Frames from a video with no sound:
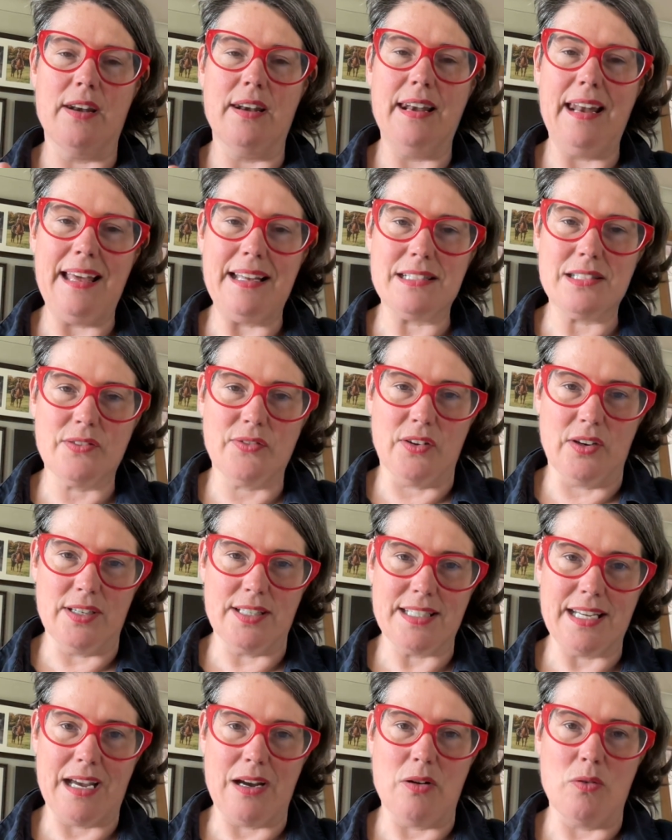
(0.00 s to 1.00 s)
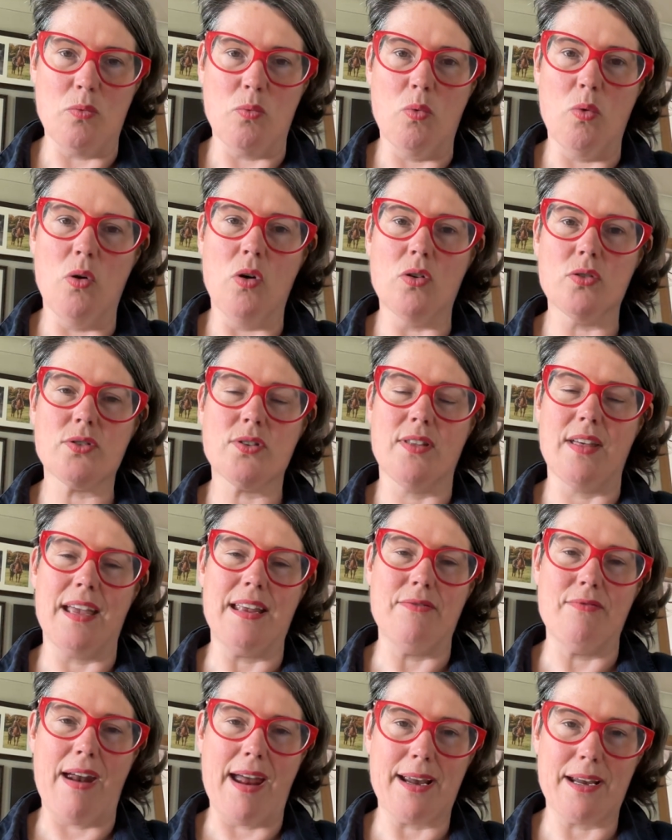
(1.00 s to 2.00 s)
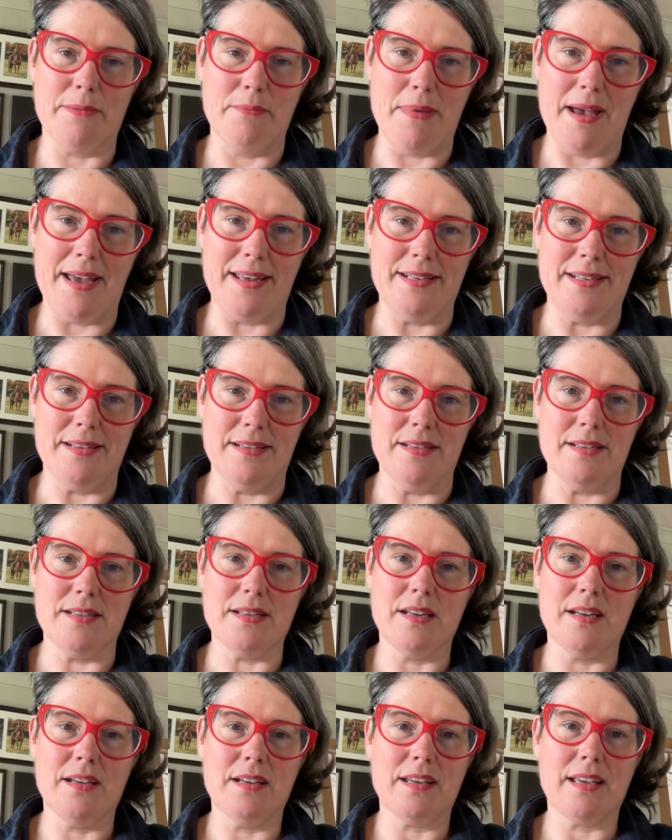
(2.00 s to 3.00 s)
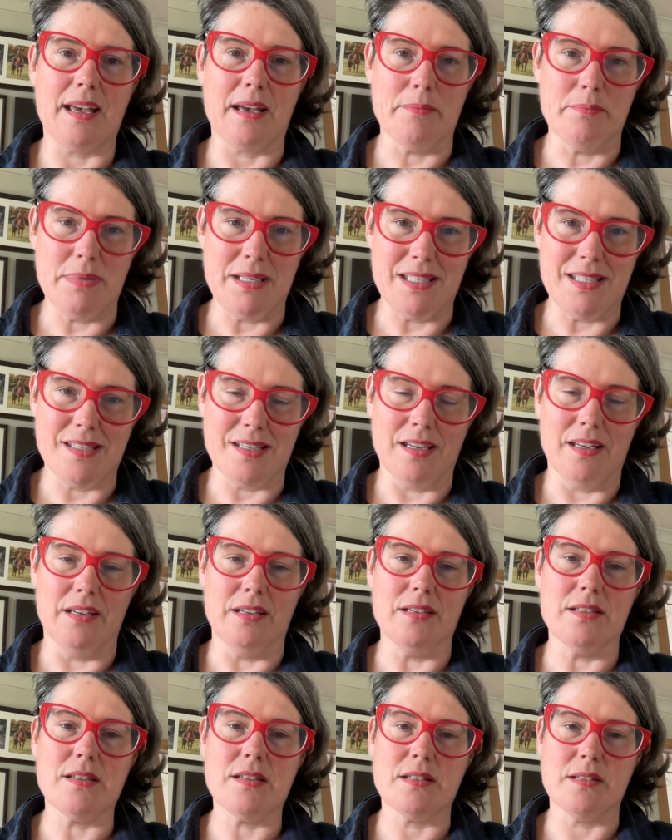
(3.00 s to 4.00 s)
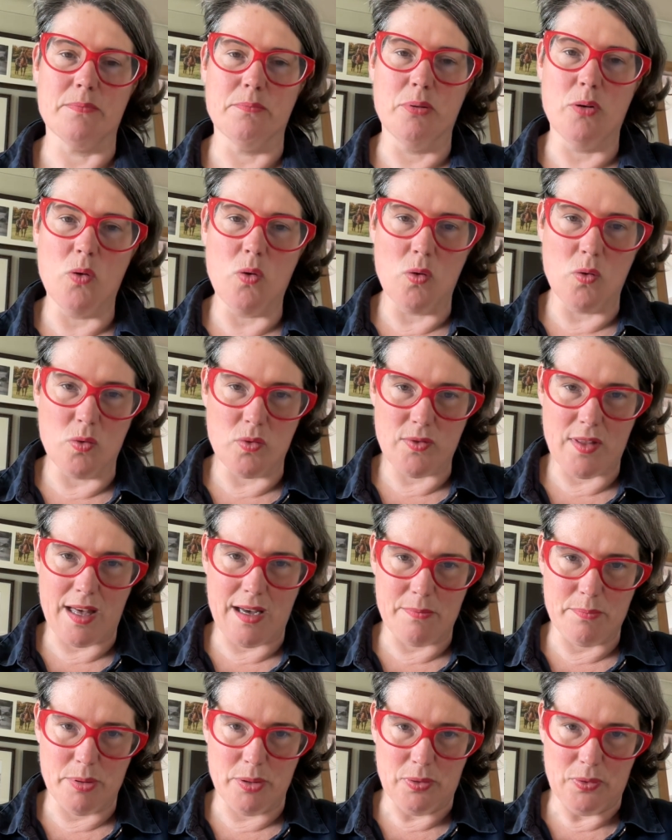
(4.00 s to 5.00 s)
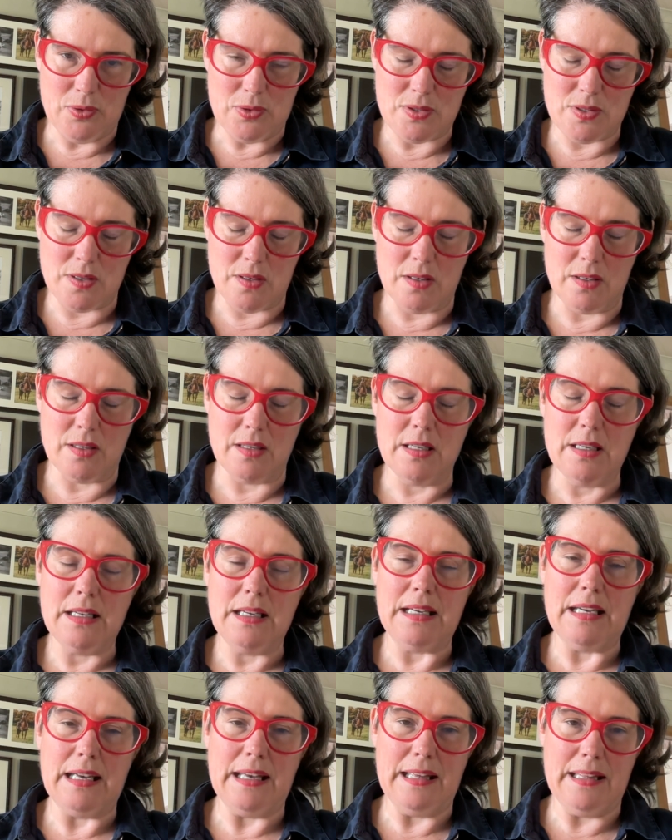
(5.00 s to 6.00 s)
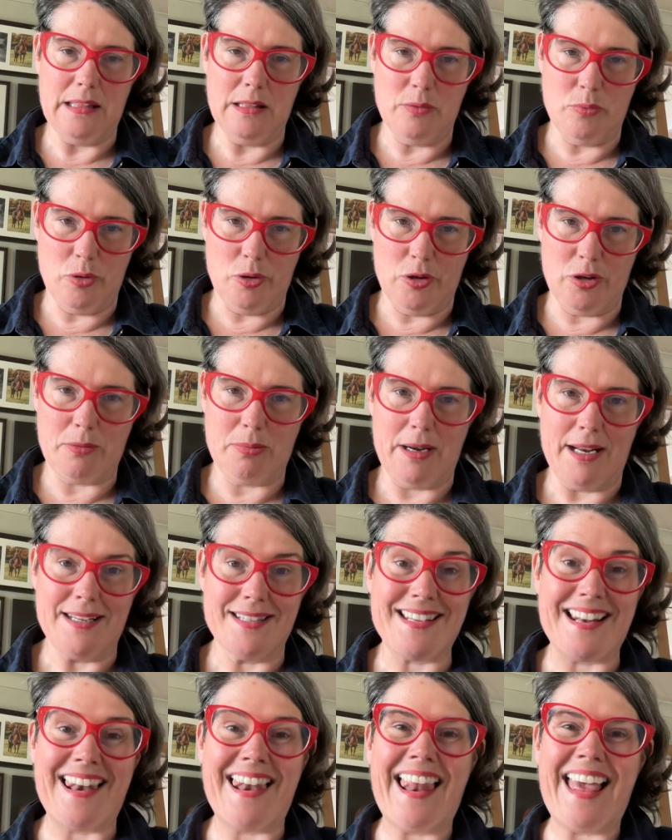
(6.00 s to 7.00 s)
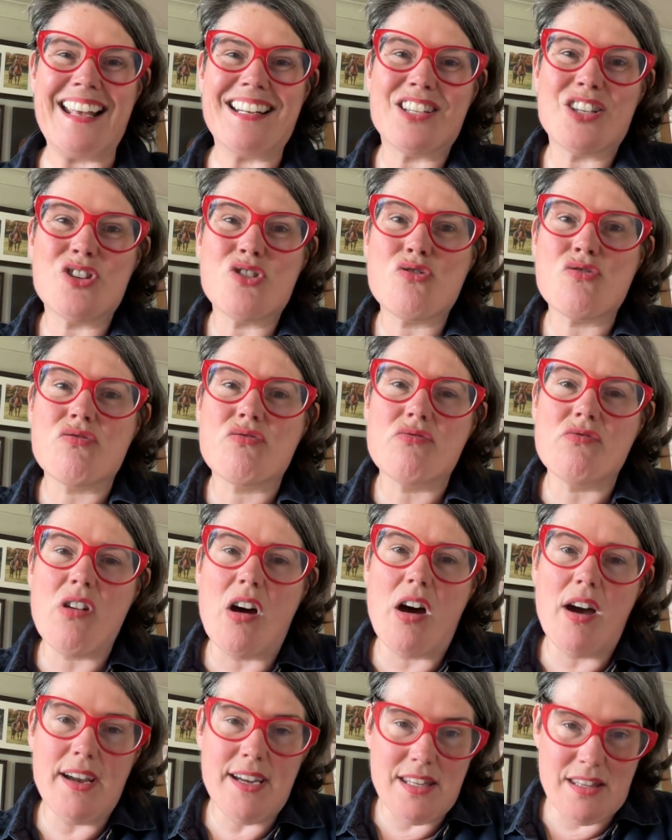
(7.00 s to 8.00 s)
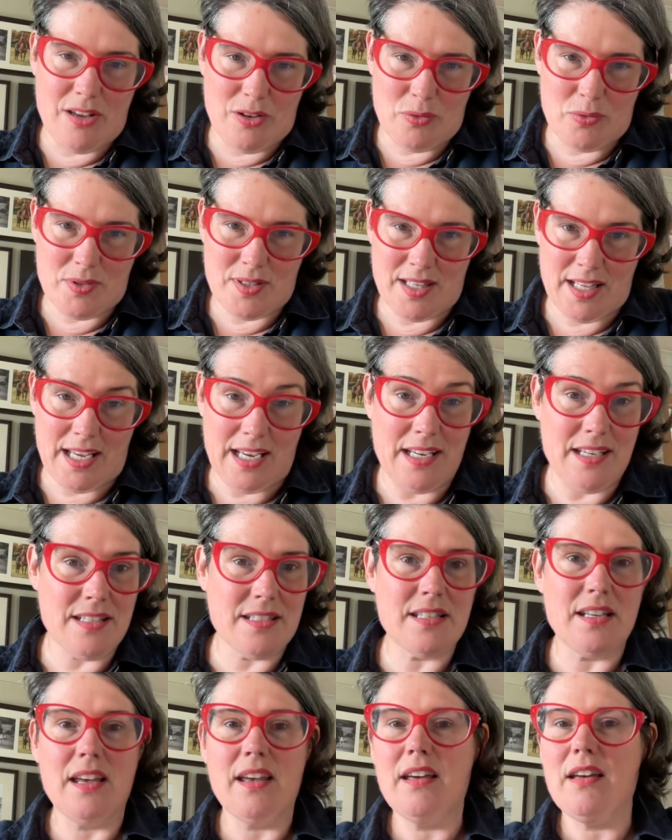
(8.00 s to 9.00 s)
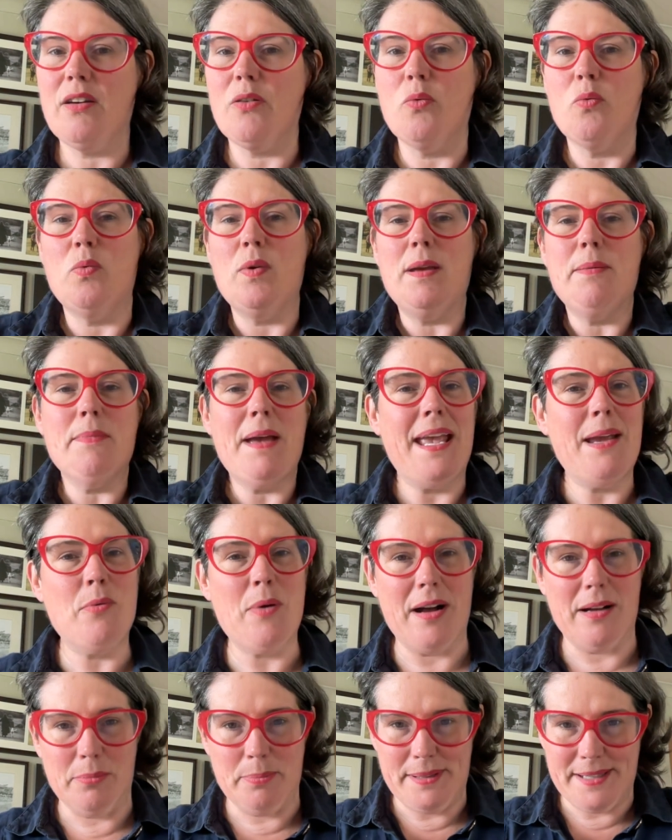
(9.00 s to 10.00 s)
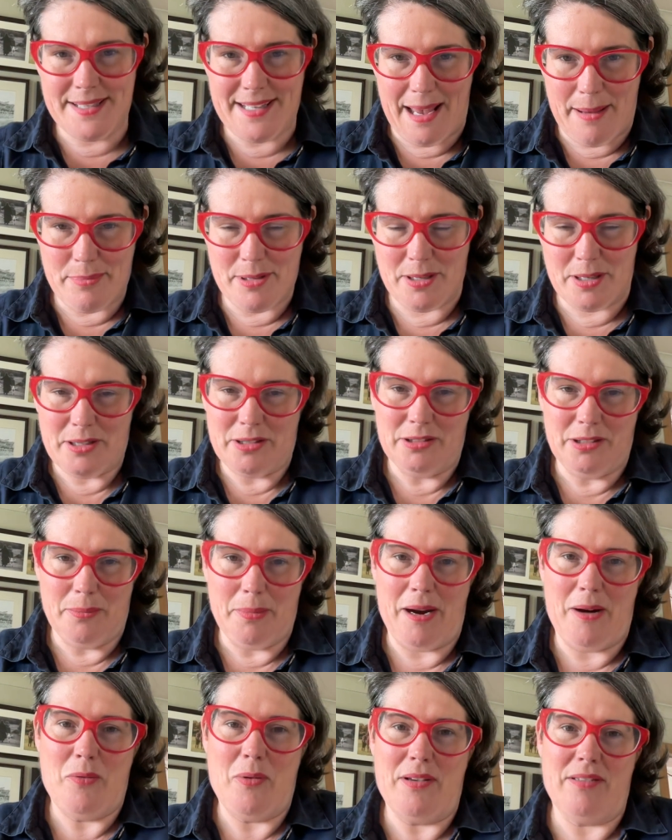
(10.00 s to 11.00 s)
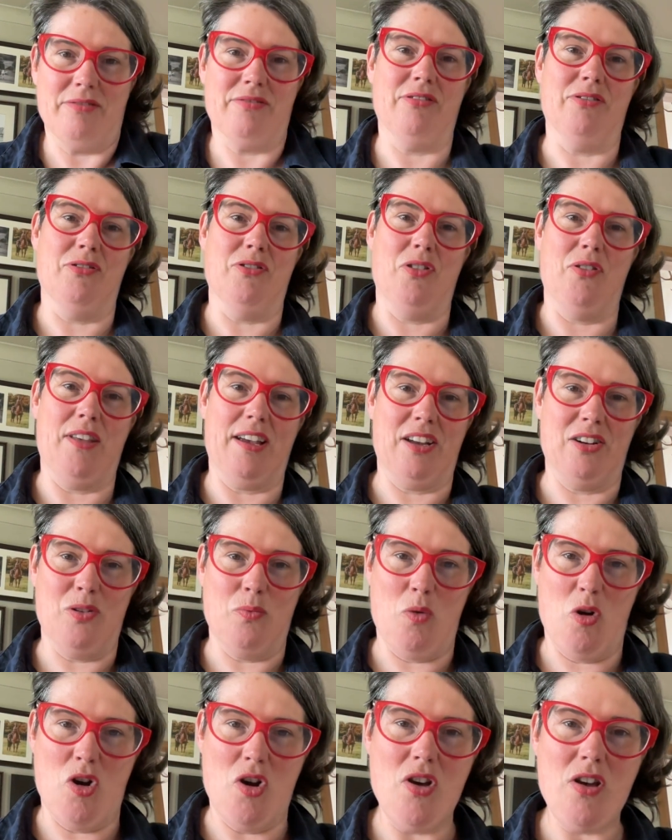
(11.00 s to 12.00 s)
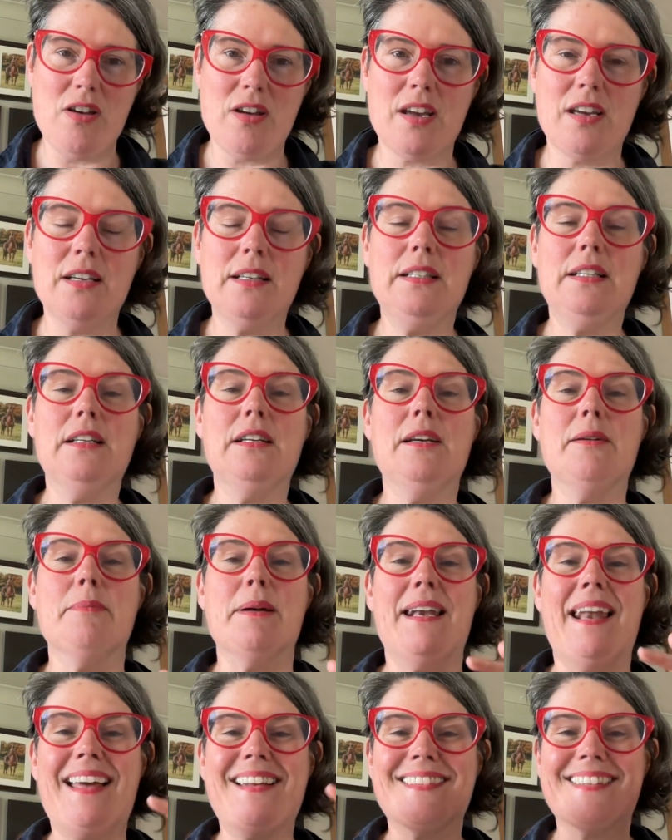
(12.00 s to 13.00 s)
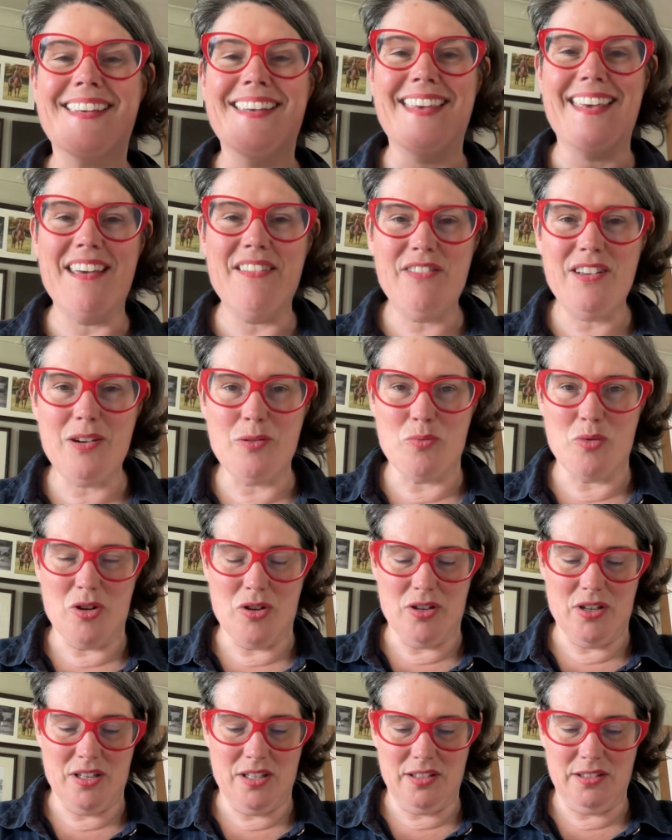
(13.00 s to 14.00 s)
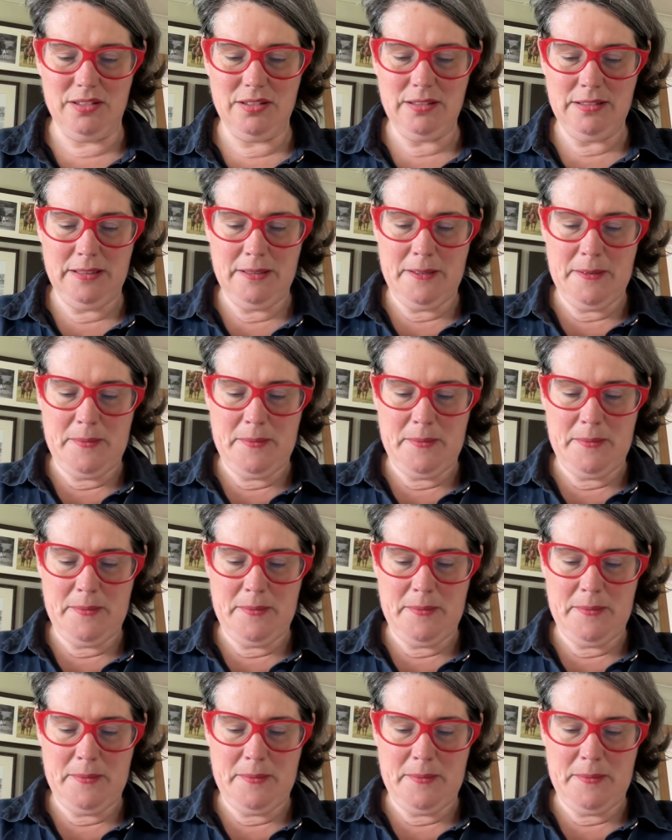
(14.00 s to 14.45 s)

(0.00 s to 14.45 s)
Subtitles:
Let's find out what they recommend can be done to support that person in the workplace. Let's try those things. We may well be skeptical about whether or not they're going to work, but let's give it a whirl.